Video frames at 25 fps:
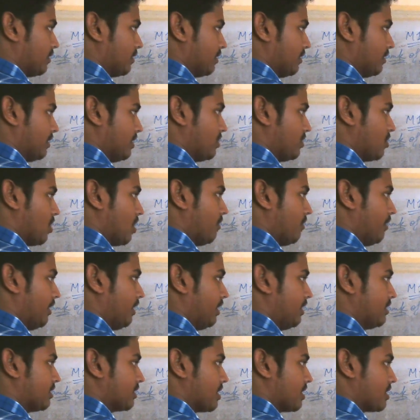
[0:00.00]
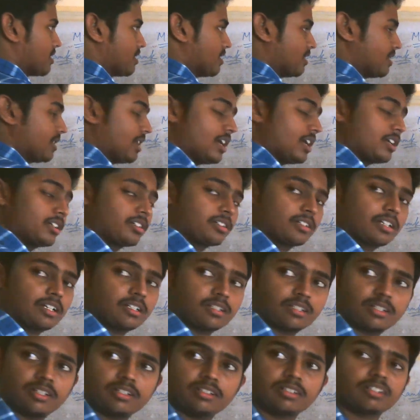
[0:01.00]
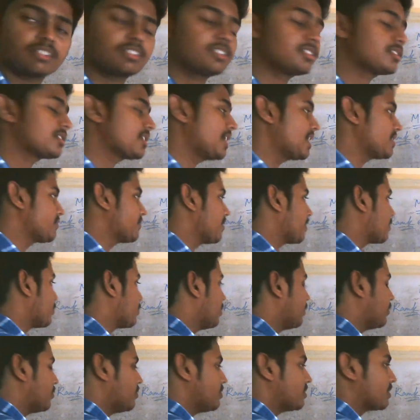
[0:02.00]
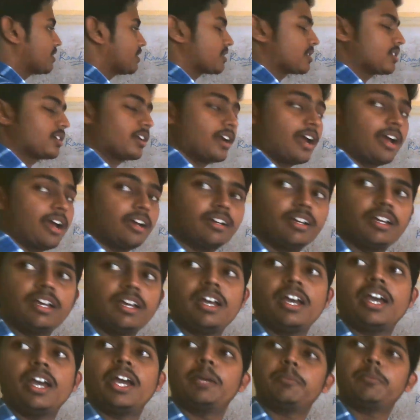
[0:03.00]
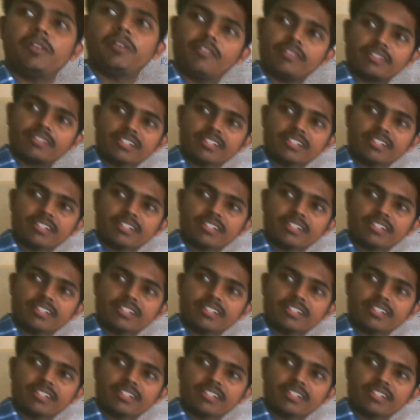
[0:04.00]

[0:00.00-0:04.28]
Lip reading: These all we discussed in the last class. In this class we are going to discuss the rank. In previous